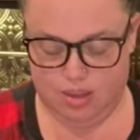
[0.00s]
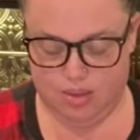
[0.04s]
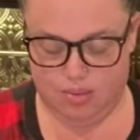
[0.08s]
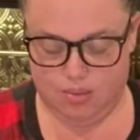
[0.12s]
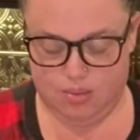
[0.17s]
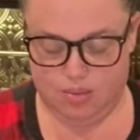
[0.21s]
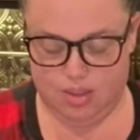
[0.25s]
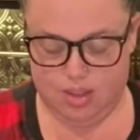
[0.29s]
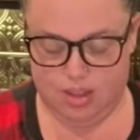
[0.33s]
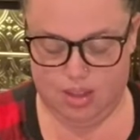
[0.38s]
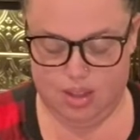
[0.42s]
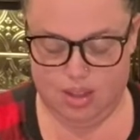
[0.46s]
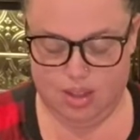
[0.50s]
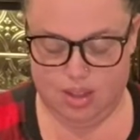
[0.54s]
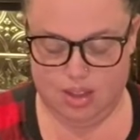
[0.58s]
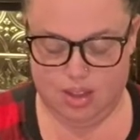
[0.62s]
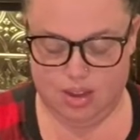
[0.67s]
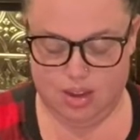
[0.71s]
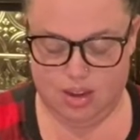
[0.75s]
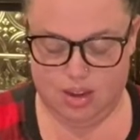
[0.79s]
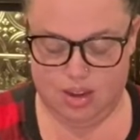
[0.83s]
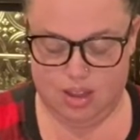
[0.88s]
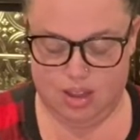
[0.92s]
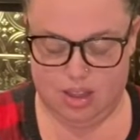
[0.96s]

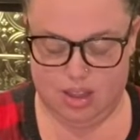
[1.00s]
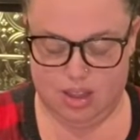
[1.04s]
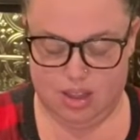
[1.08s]
1,